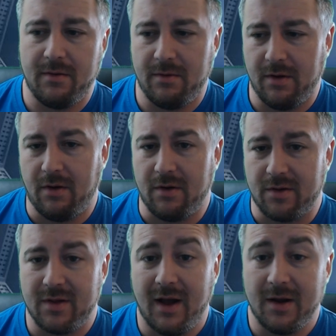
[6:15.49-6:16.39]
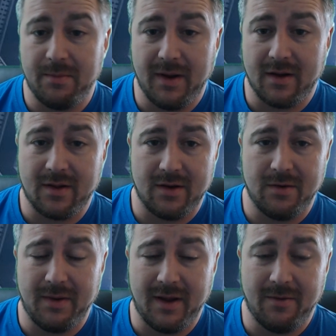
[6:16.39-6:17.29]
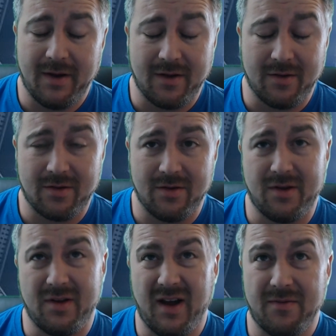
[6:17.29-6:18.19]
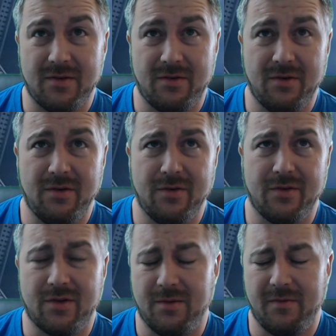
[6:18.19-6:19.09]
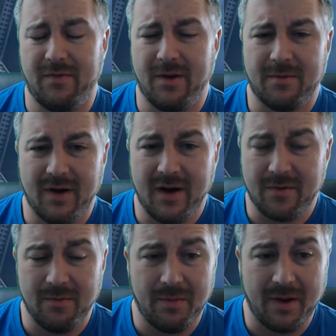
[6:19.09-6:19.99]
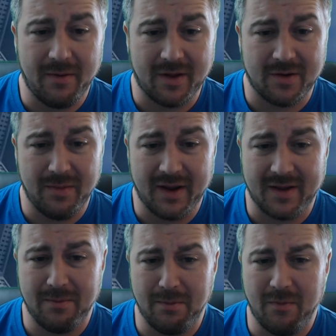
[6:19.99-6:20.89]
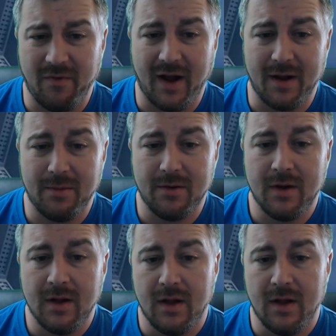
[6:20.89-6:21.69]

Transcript: alongside Biggs and the B-Wings, so you'd have to lose some of the upgrades from the B-Wings to make it viable.